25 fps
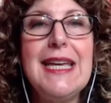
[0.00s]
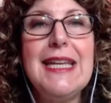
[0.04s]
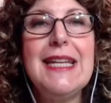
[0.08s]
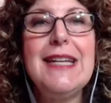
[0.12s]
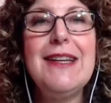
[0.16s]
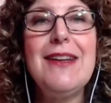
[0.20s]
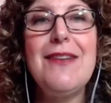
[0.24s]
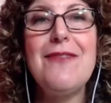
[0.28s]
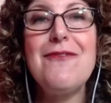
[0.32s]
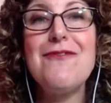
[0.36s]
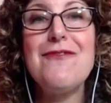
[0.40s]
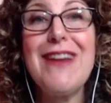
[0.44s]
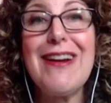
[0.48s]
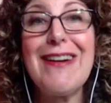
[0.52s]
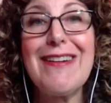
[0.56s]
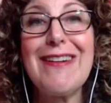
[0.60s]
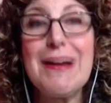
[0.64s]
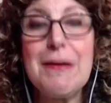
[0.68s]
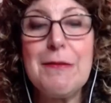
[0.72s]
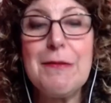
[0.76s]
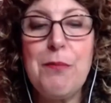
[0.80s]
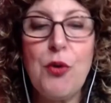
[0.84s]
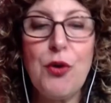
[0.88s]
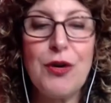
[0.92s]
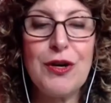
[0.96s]
in
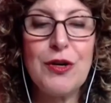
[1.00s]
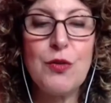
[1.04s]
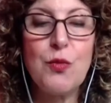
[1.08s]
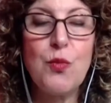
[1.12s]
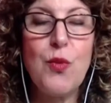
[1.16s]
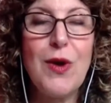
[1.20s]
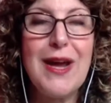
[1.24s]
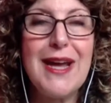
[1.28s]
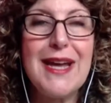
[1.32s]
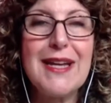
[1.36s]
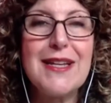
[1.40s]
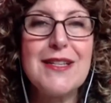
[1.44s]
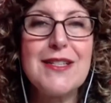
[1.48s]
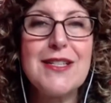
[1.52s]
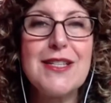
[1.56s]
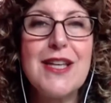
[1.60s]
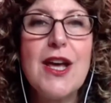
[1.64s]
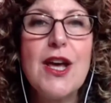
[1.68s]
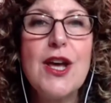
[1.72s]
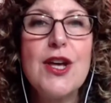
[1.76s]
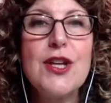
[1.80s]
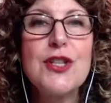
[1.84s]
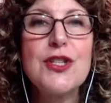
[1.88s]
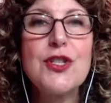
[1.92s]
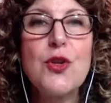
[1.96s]
very important ways.
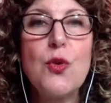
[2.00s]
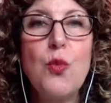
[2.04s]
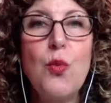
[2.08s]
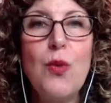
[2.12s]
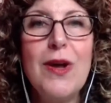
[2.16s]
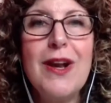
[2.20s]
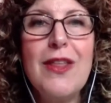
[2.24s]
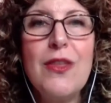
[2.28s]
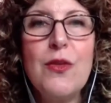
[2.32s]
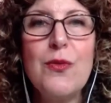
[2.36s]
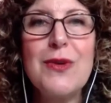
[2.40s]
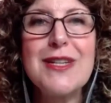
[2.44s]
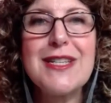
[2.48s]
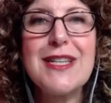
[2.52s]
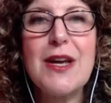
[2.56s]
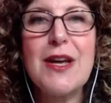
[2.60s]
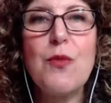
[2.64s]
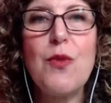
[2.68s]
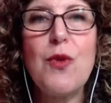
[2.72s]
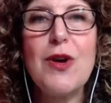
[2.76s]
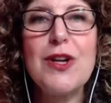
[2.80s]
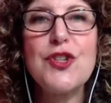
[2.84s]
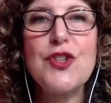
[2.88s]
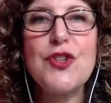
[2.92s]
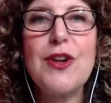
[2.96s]
So one of the ways
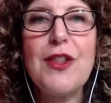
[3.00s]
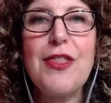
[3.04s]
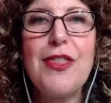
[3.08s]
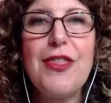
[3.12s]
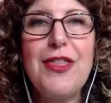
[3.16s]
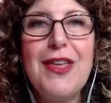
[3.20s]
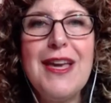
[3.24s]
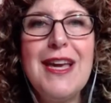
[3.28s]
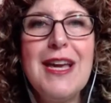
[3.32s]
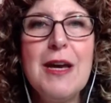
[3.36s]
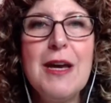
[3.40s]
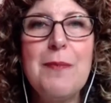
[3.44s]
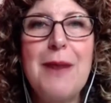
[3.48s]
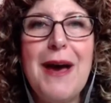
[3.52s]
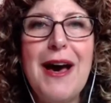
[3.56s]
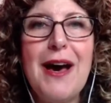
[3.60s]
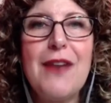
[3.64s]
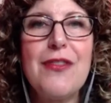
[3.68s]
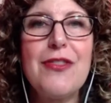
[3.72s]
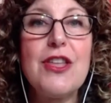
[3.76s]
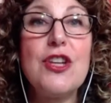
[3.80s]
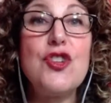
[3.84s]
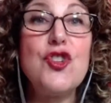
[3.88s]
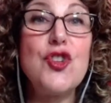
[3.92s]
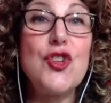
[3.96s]
I want you to think
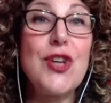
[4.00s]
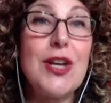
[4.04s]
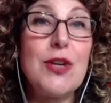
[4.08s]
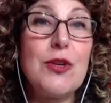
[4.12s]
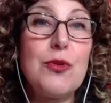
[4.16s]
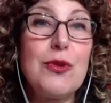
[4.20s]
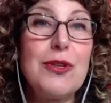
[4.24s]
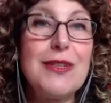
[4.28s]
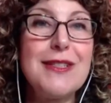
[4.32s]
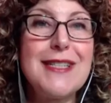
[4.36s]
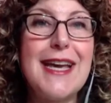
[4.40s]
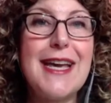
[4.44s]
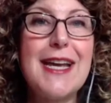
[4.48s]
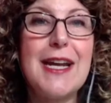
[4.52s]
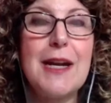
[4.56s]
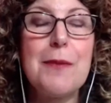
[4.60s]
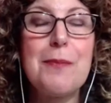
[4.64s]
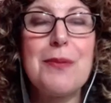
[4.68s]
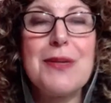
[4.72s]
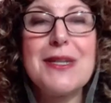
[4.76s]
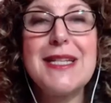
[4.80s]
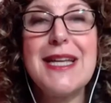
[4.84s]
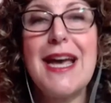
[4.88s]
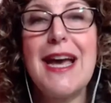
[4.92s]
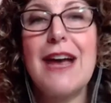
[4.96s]
about the General
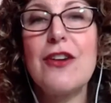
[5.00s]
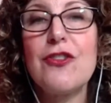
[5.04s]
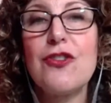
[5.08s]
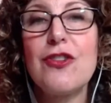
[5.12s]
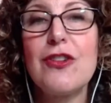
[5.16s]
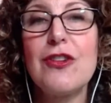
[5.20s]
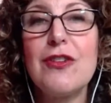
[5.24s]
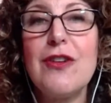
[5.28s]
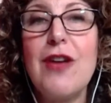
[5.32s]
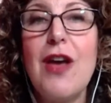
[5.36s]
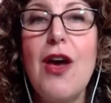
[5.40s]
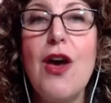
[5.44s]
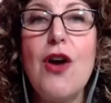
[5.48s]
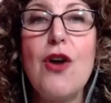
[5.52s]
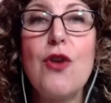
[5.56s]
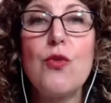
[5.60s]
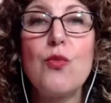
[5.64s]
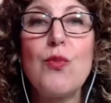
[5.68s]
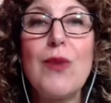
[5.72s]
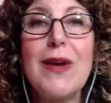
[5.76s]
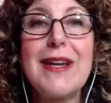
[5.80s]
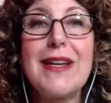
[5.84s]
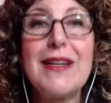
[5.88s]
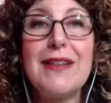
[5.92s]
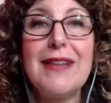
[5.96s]
Data Protection
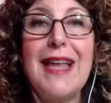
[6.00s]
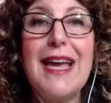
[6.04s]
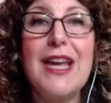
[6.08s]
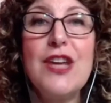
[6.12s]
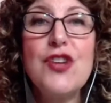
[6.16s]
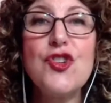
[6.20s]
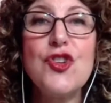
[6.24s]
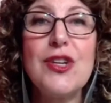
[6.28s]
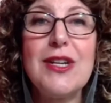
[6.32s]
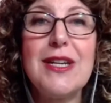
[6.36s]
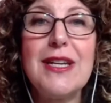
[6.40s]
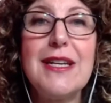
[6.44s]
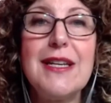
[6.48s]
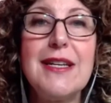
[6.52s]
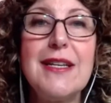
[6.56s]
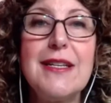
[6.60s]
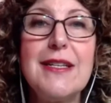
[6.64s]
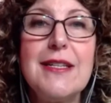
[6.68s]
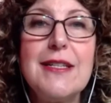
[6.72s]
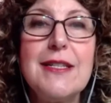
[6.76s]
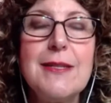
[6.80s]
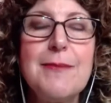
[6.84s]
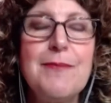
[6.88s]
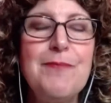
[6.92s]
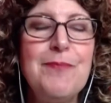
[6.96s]
Regulation
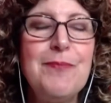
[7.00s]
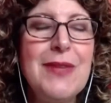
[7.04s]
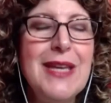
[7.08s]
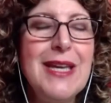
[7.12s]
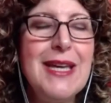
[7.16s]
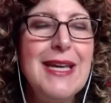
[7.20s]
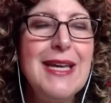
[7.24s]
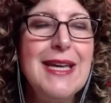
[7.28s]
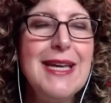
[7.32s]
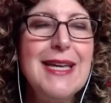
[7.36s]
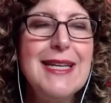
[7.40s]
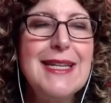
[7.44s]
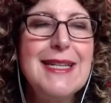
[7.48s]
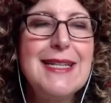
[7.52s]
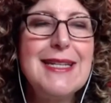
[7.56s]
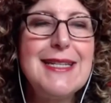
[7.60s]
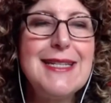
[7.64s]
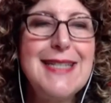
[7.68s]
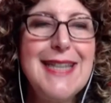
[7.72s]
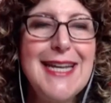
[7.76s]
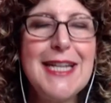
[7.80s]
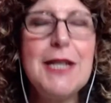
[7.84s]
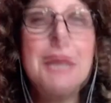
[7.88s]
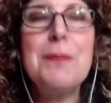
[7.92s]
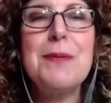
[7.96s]
is
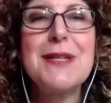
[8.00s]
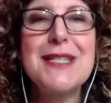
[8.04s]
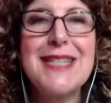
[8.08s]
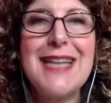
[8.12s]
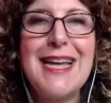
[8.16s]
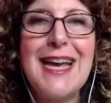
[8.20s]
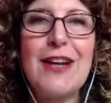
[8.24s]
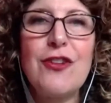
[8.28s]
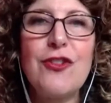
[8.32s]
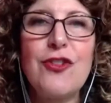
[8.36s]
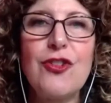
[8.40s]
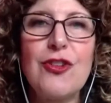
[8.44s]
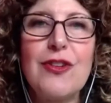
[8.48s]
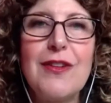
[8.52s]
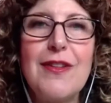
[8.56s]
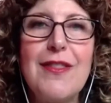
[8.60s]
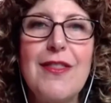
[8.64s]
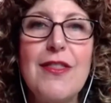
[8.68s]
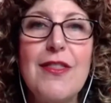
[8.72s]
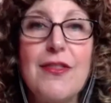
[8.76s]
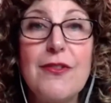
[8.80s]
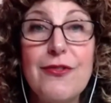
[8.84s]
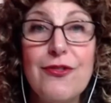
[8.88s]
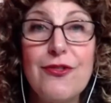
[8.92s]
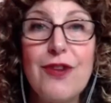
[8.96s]
data
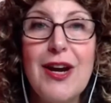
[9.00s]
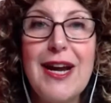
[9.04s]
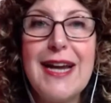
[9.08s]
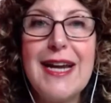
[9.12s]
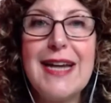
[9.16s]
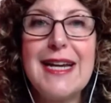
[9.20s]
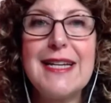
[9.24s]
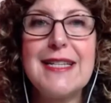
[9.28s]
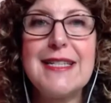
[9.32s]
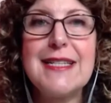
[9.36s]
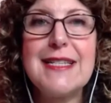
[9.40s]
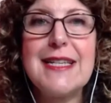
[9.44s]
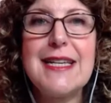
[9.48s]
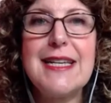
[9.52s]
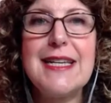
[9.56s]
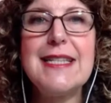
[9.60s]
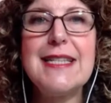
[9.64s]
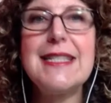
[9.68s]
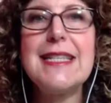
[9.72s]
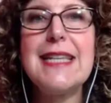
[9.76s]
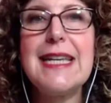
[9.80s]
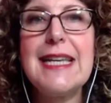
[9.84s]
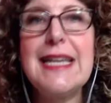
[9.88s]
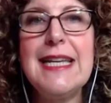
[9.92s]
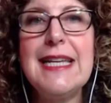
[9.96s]
protection, the phrase,
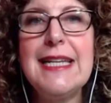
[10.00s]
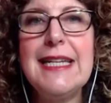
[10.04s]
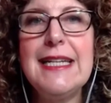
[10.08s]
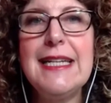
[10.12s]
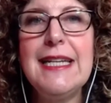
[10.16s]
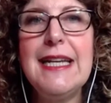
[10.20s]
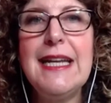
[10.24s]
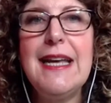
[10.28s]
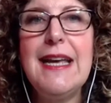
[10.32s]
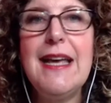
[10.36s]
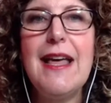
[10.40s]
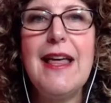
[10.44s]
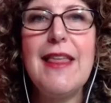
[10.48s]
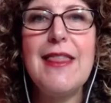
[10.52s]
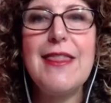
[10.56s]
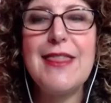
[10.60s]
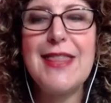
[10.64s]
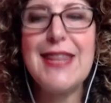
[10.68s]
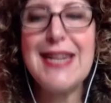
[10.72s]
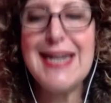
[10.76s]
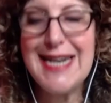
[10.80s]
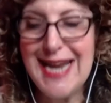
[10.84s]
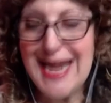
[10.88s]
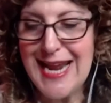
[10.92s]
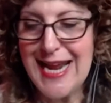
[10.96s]
is in
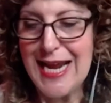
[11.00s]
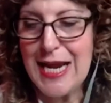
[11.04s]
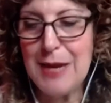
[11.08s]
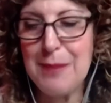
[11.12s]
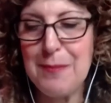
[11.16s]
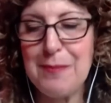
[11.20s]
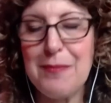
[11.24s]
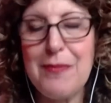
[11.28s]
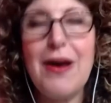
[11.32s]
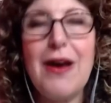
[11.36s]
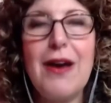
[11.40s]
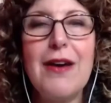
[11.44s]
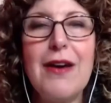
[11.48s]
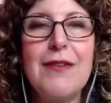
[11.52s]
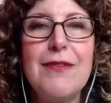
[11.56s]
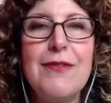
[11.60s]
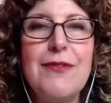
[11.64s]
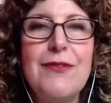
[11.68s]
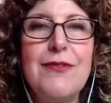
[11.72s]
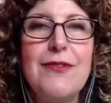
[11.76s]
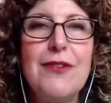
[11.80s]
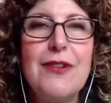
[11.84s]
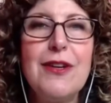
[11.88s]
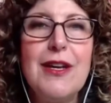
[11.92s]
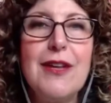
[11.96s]
the name
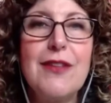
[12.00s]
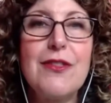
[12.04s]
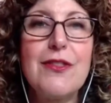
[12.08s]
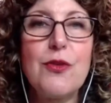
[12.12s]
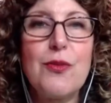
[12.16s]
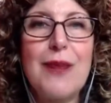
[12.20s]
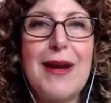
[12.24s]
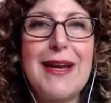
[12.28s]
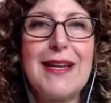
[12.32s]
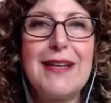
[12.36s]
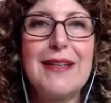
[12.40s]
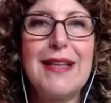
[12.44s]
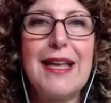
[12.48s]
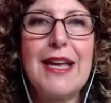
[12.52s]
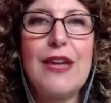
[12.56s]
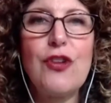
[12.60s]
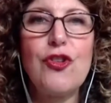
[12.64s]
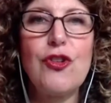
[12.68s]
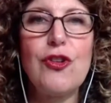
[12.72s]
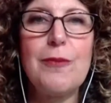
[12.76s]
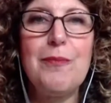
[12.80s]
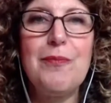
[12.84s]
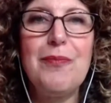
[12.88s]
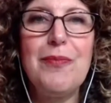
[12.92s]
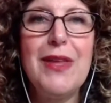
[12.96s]
of the
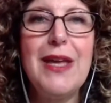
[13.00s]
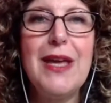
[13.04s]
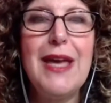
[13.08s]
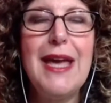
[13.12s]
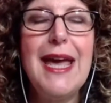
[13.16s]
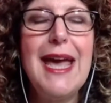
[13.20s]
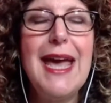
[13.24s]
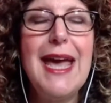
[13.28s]
regulation.